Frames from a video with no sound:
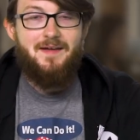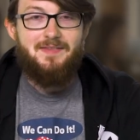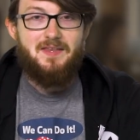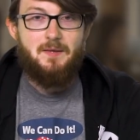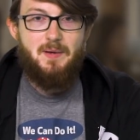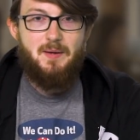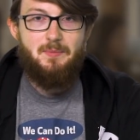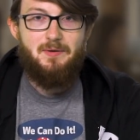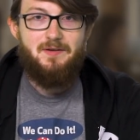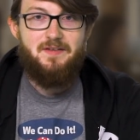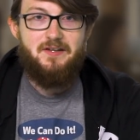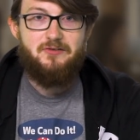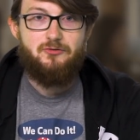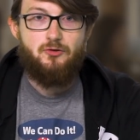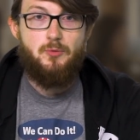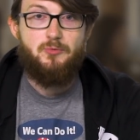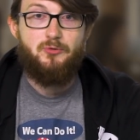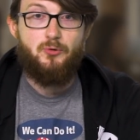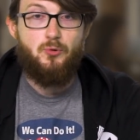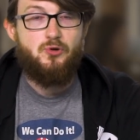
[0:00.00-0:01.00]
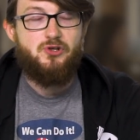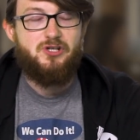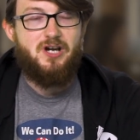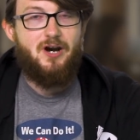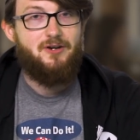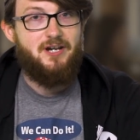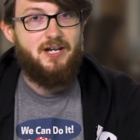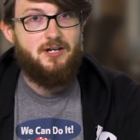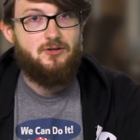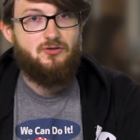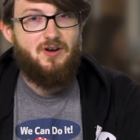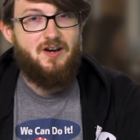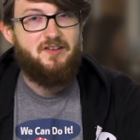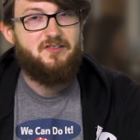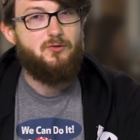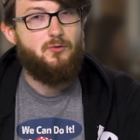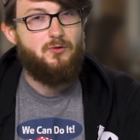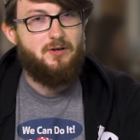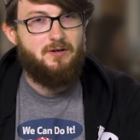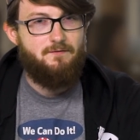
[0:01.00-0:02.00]
The people in these groups all share an
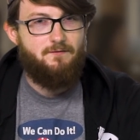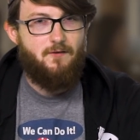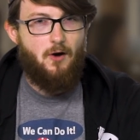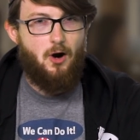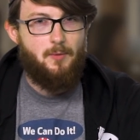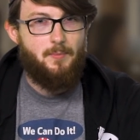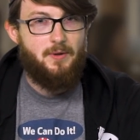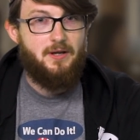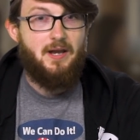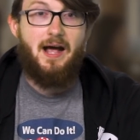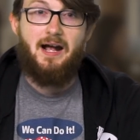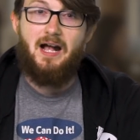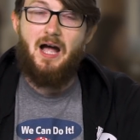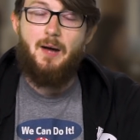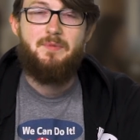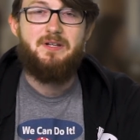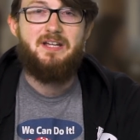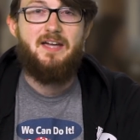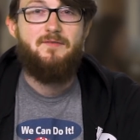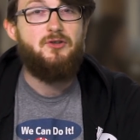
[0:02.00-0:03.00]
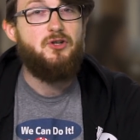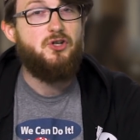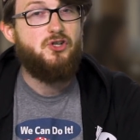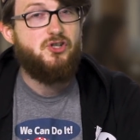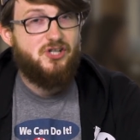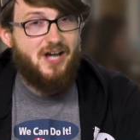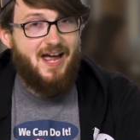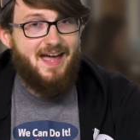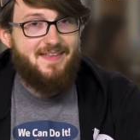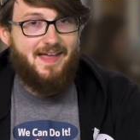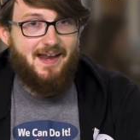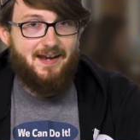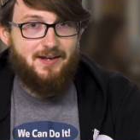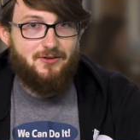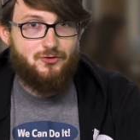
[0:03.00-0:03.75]
interest or an environment and come together to share that